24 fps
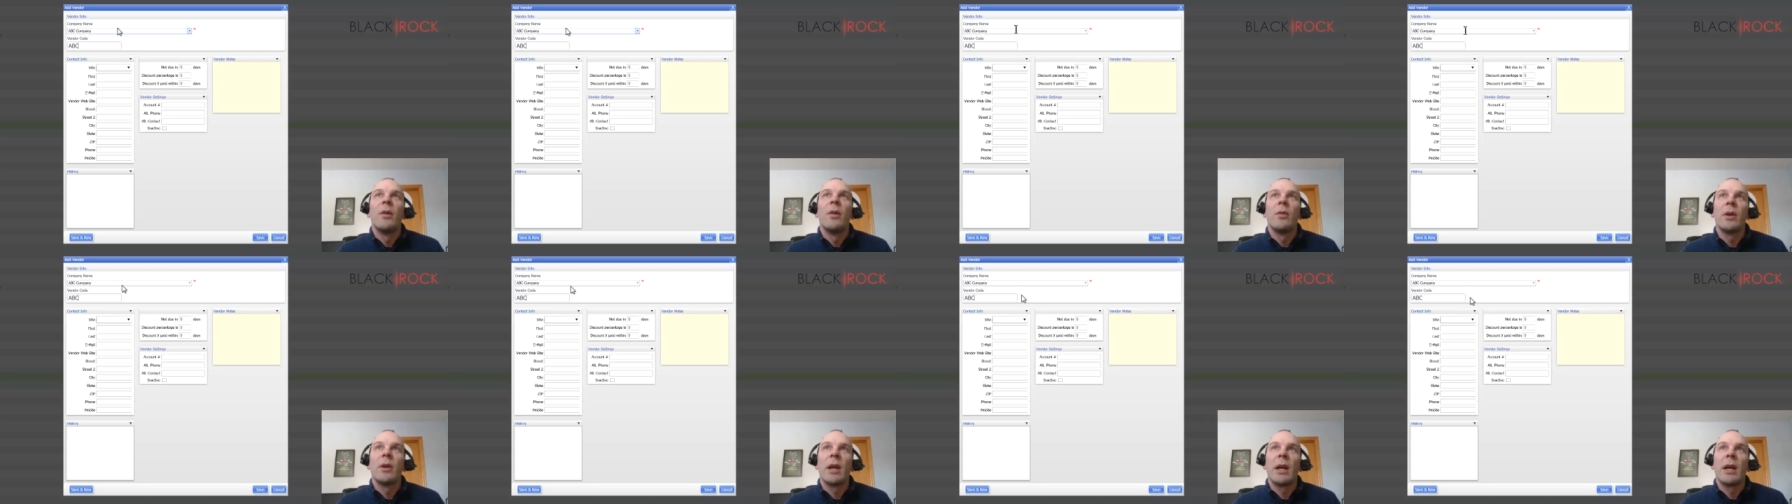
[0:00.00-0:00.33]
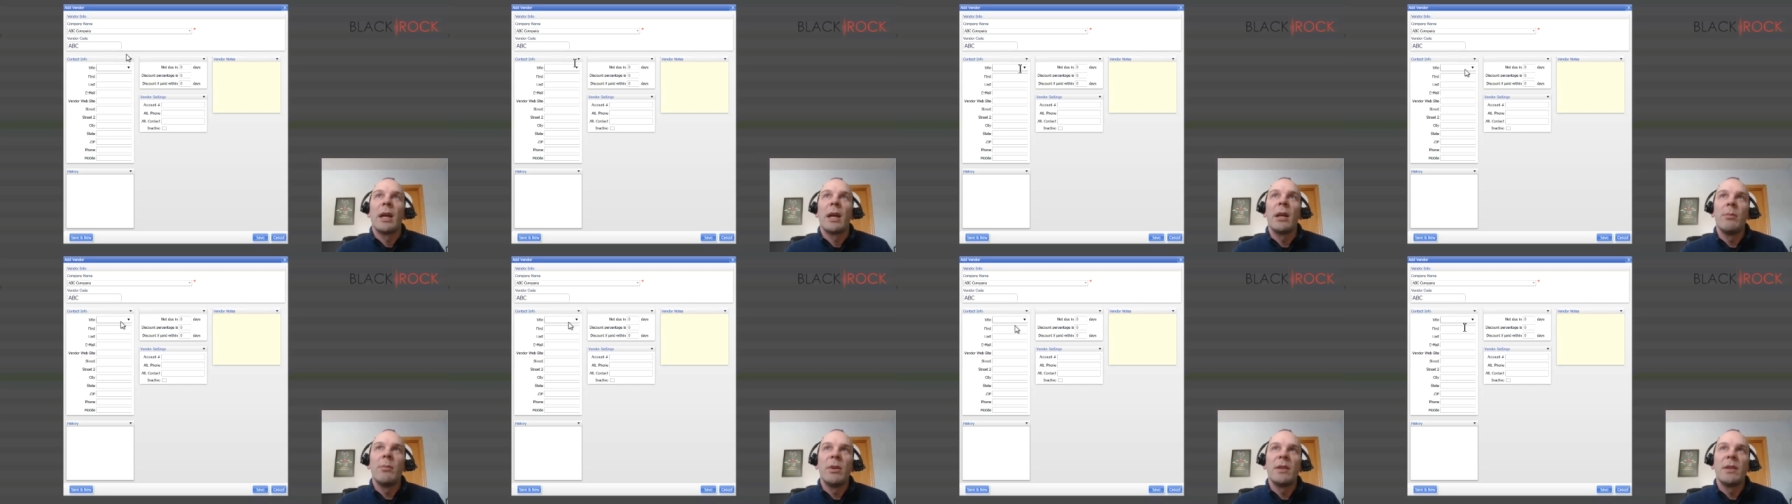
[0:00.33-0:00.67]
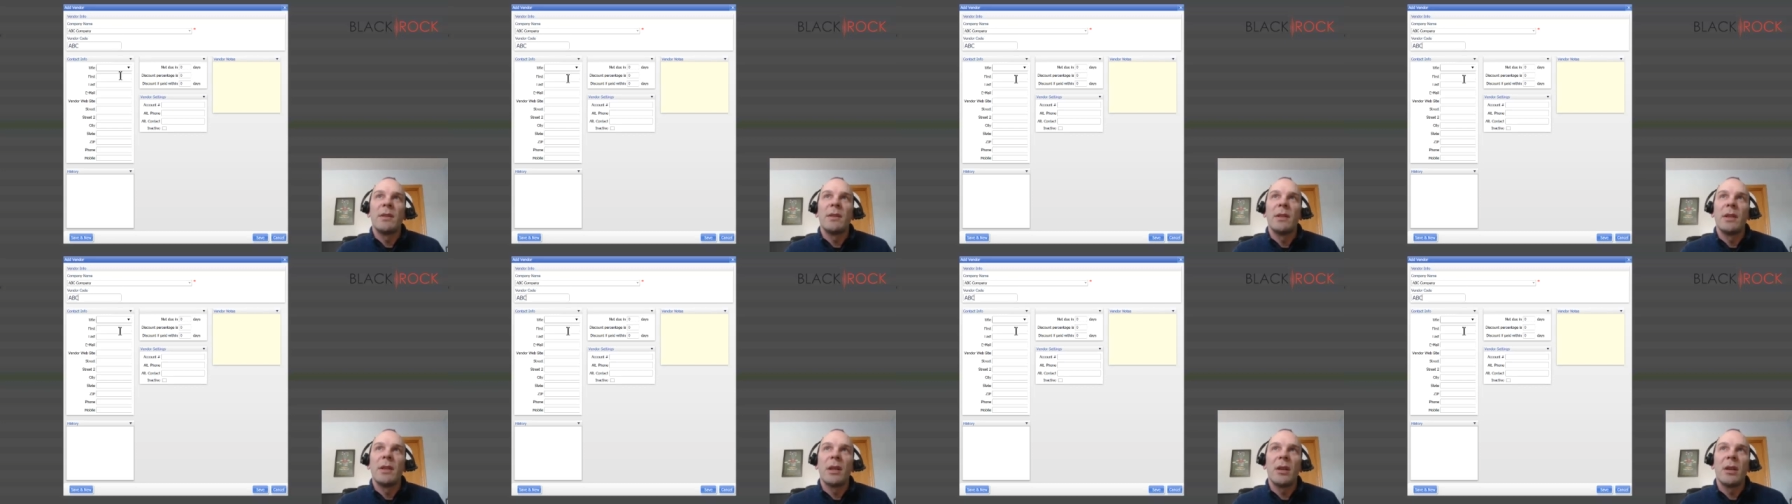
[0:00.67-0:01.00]
we got
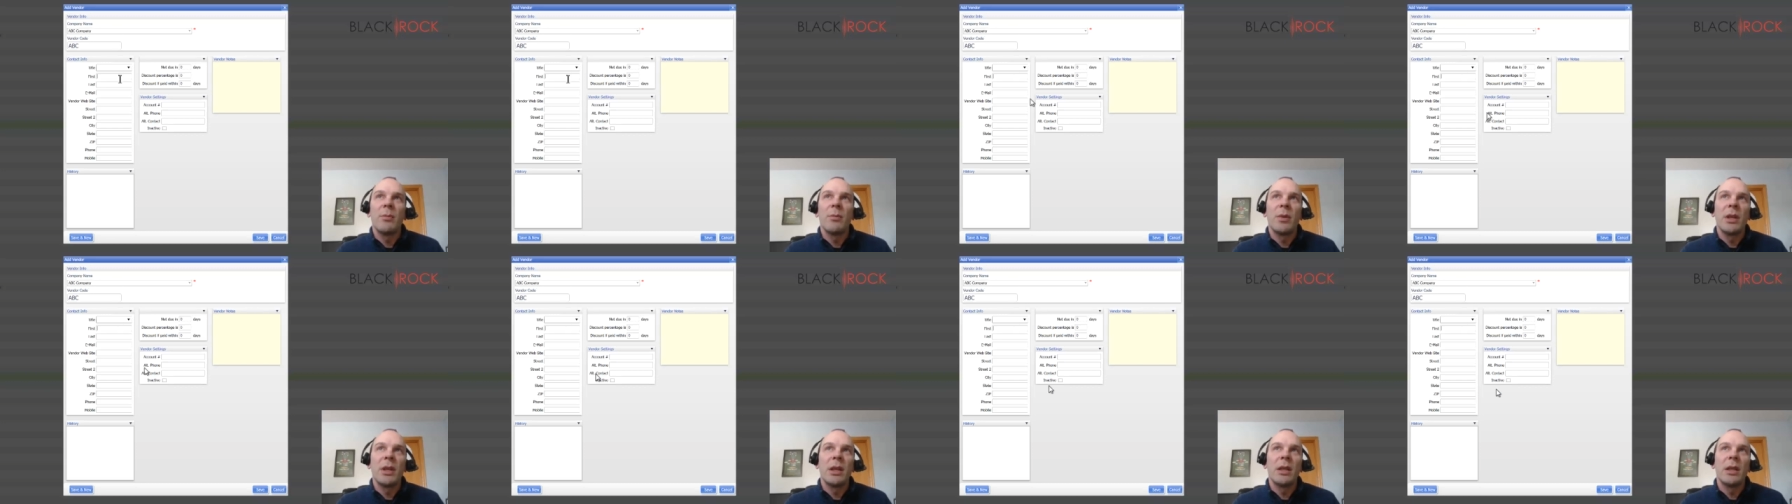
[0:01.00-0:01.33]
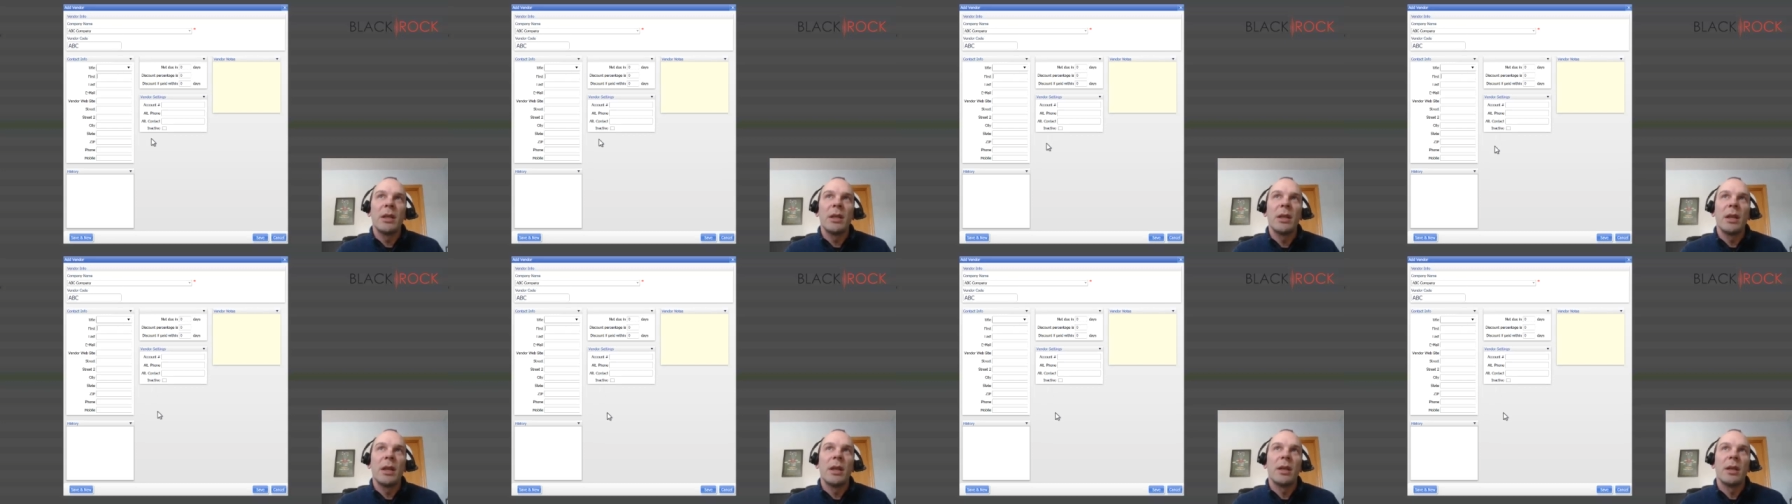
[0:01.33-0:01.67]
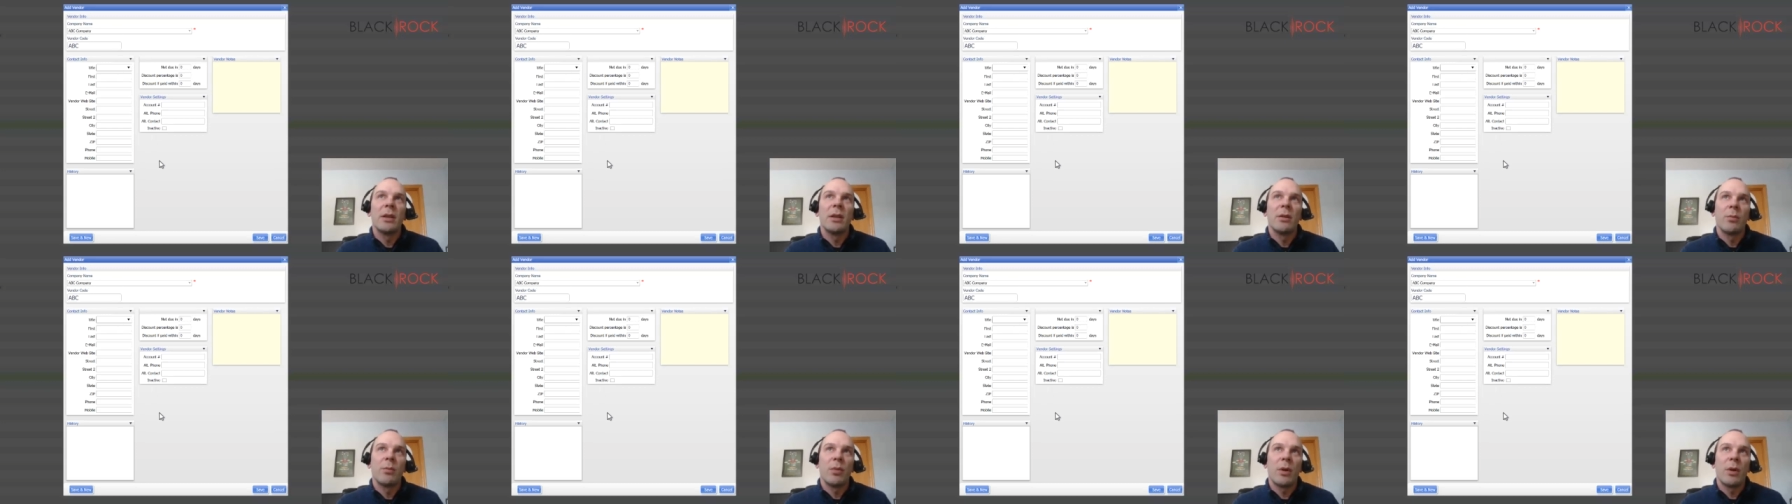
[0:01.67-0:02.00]
ABC Company,
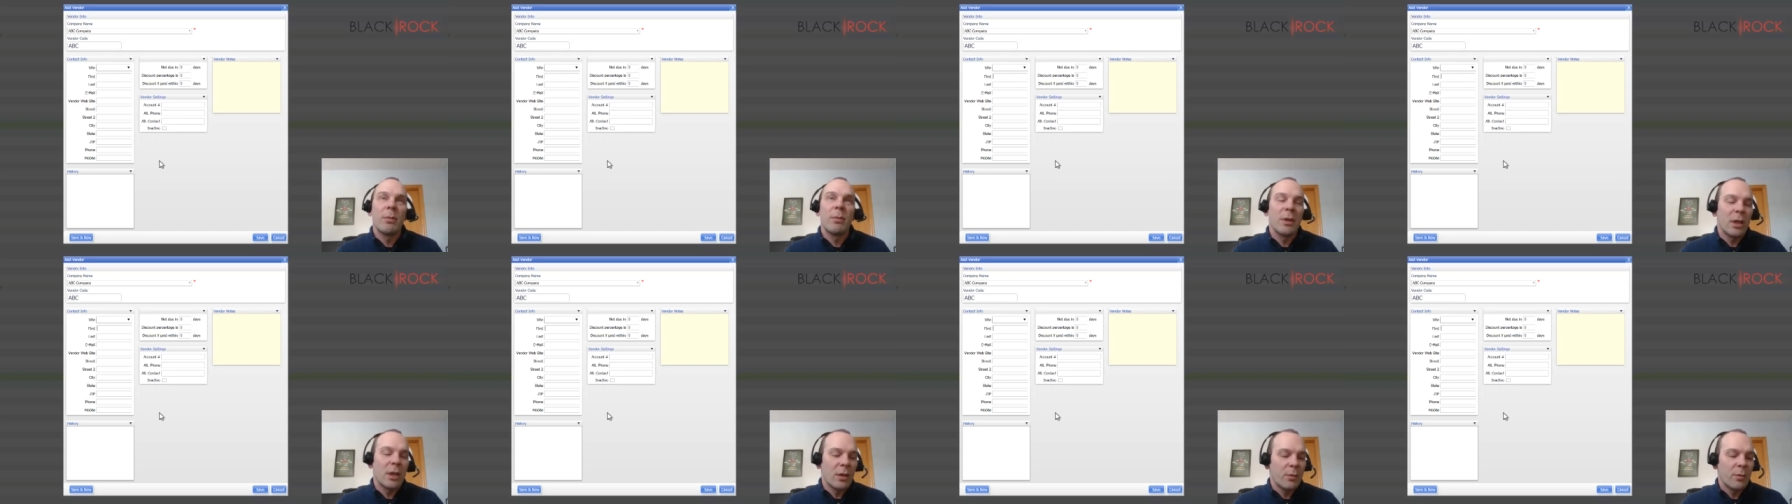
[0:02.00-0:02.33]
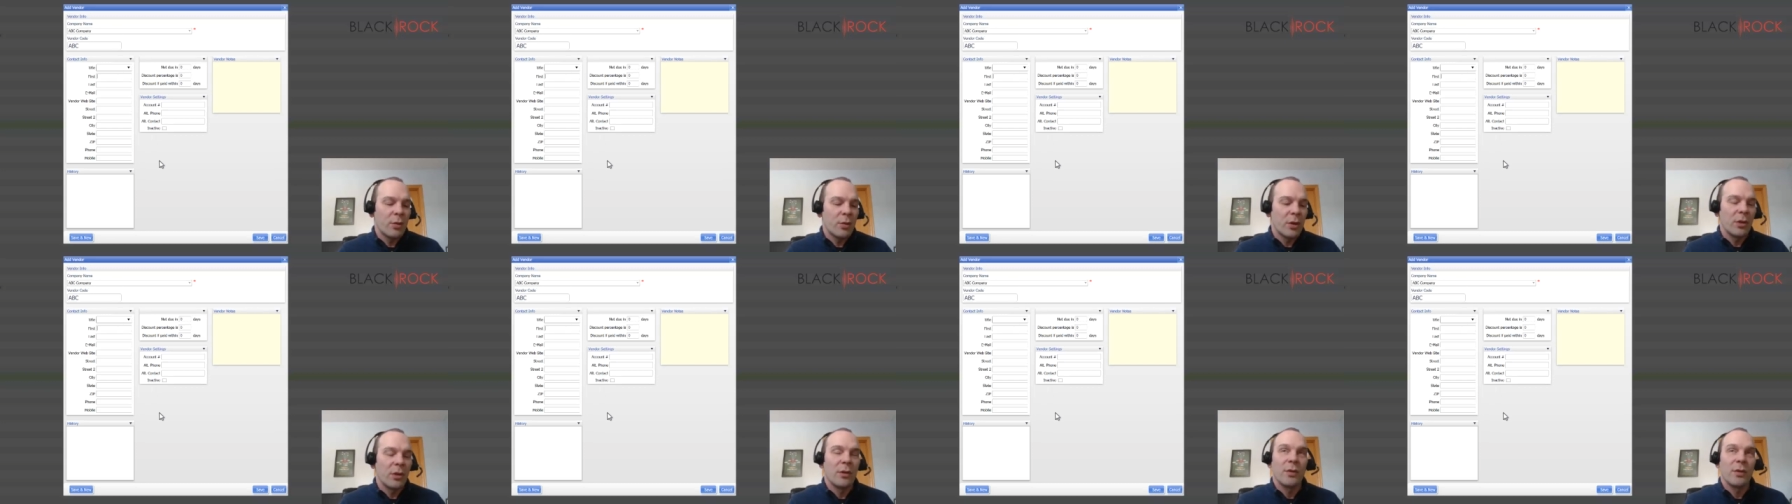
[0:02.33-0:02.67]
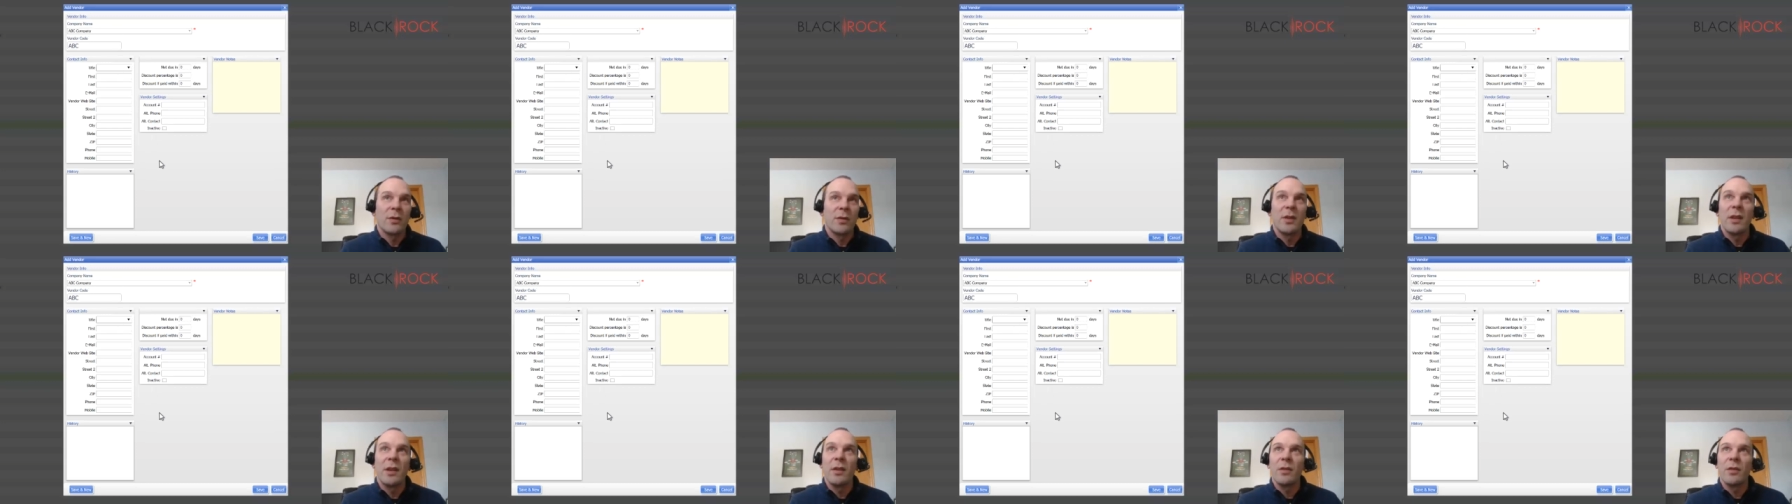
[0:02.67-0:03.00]
and you're probably going to put your
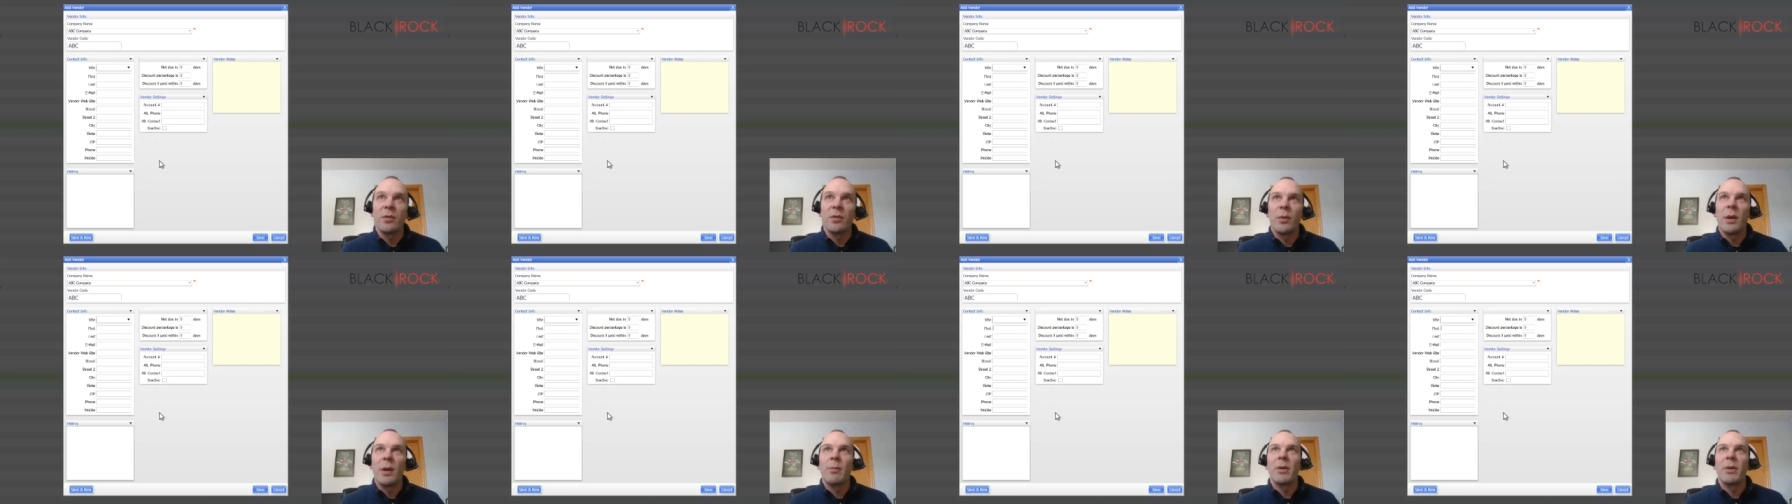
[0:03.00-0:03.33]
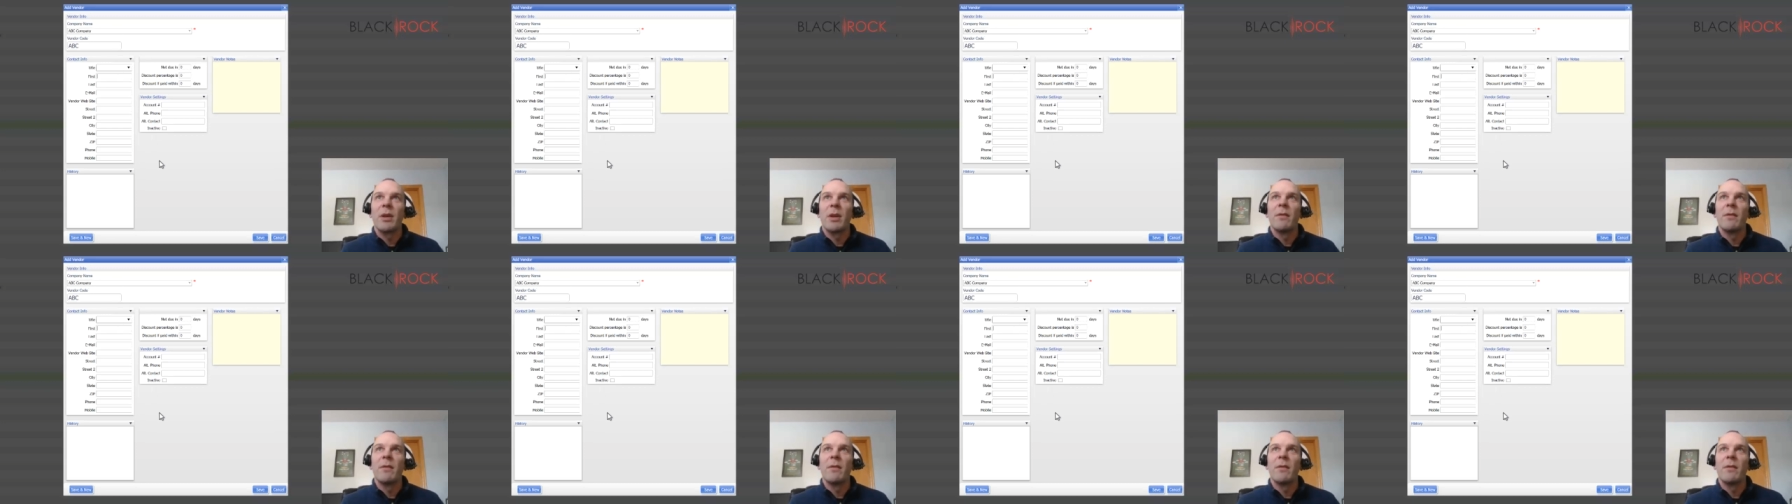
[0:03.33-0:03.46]
sales rep